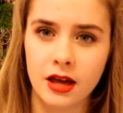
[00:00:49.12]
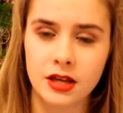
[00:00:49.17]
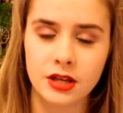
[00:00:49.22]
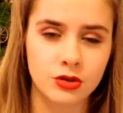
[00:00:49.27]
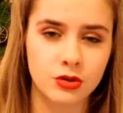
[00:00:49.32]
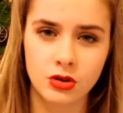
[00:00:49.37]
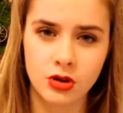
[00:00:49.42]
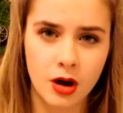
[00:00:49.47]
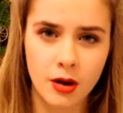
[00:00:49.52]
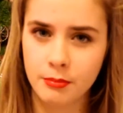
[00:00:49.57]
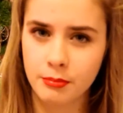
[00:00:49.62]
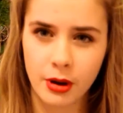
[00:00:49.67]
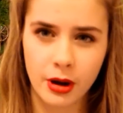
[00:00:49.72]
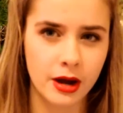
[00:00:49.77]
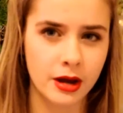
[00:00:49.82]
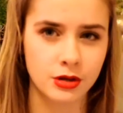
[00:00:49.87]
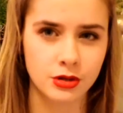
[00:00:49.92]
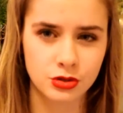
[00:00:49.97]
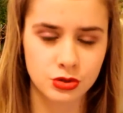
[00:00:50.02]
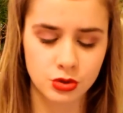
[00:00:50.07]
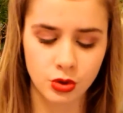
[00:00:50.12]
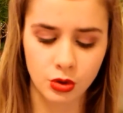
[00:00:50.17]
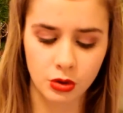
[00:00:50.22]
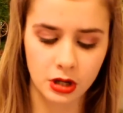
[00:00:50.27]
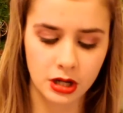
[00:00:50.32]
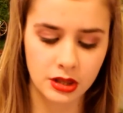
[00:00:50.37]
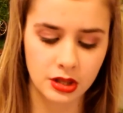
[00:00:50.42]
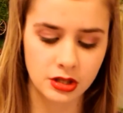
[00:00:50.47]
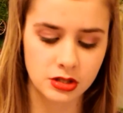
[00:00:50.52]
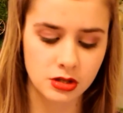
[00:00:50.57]
like you can't buy it in a store or
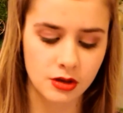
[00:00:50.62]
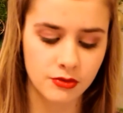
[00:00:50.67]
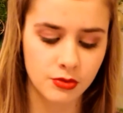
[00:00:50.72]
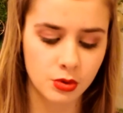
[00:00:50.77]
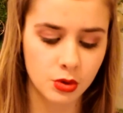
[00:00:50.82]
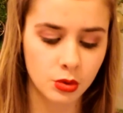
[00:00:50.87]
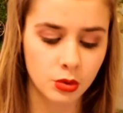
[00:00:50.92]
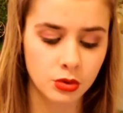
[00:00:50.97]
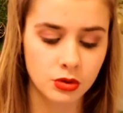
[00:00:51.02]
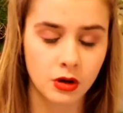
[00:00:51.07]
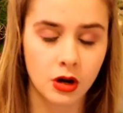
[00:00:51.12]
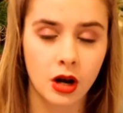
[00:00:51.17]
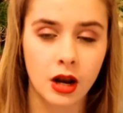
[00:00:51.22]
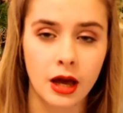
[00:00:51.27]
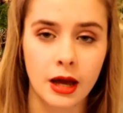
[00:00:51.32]
anything. So if you want to order it